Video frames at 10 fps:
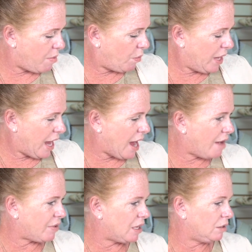We
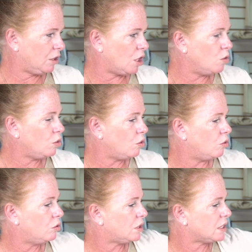have a
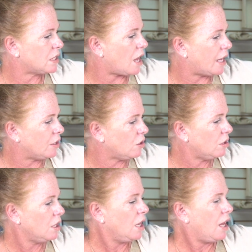local designer
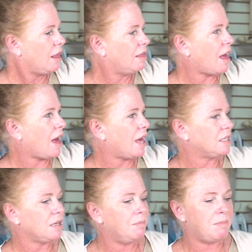that
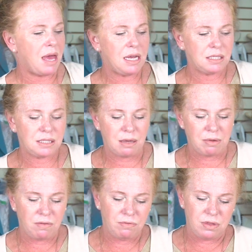makes some
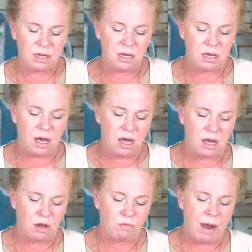of the
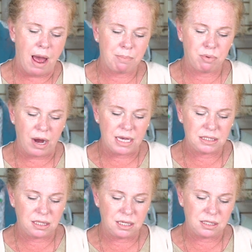wrap
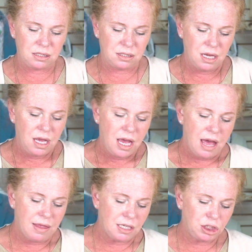bracelets,
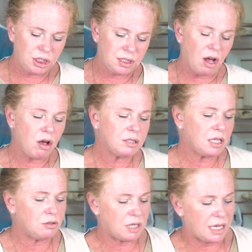and then she
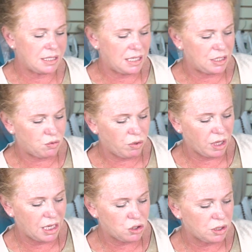also does these
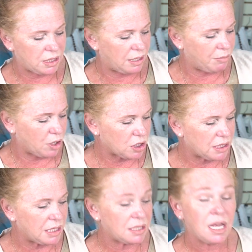really interesting
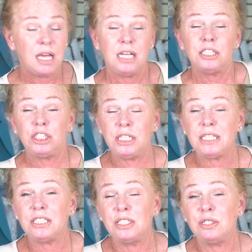purses. She
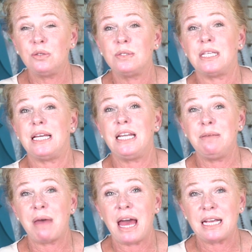can use any
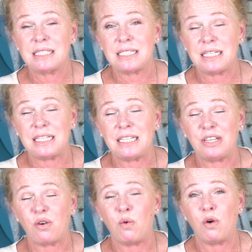
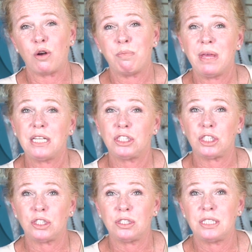magazine or
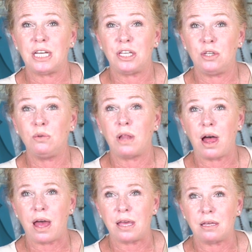pictures that you
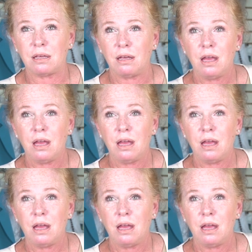like.